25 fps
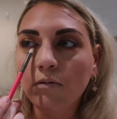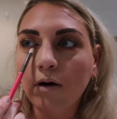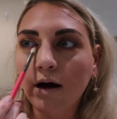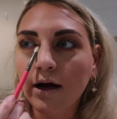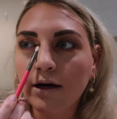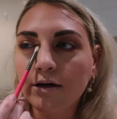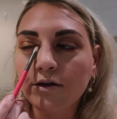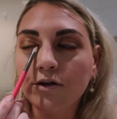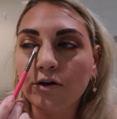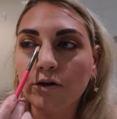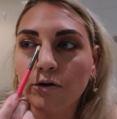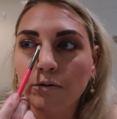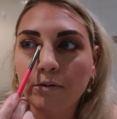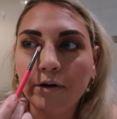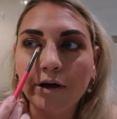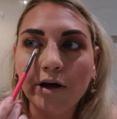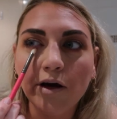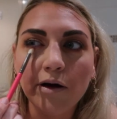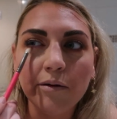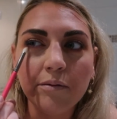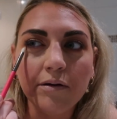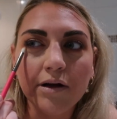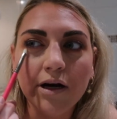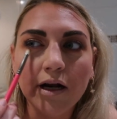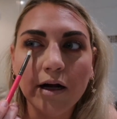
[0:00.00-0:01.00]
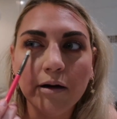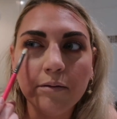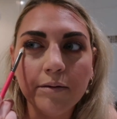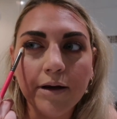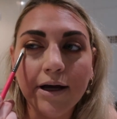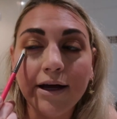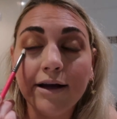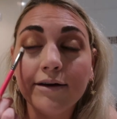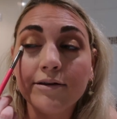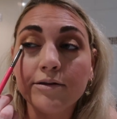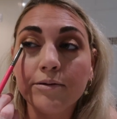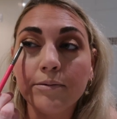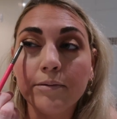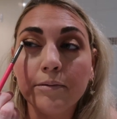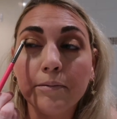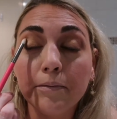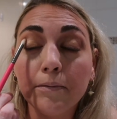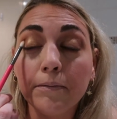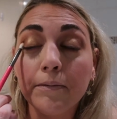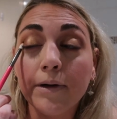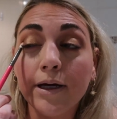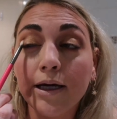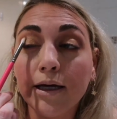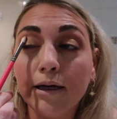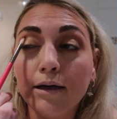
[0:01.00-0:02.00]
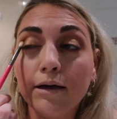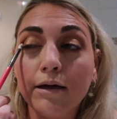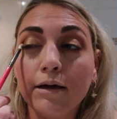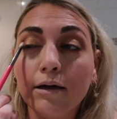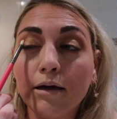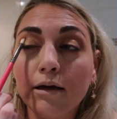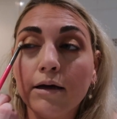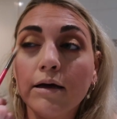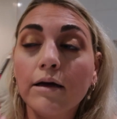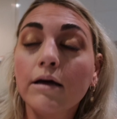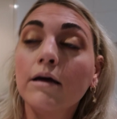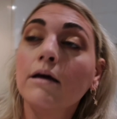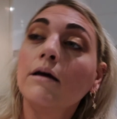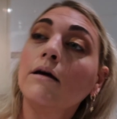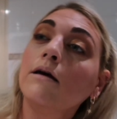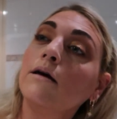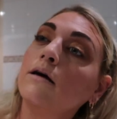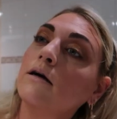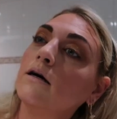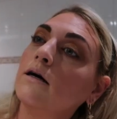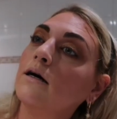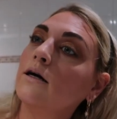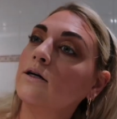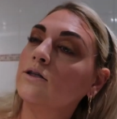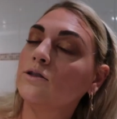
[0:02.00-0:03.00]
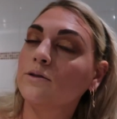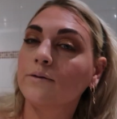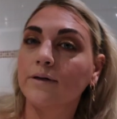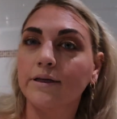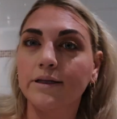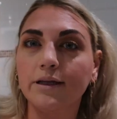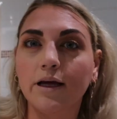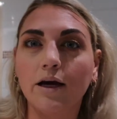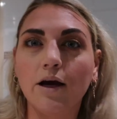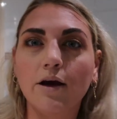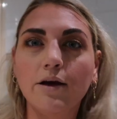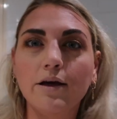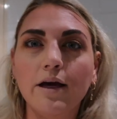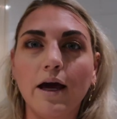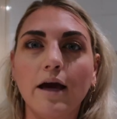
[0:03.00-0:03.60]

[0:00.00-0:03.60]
What do we over our mouths when we are doing that?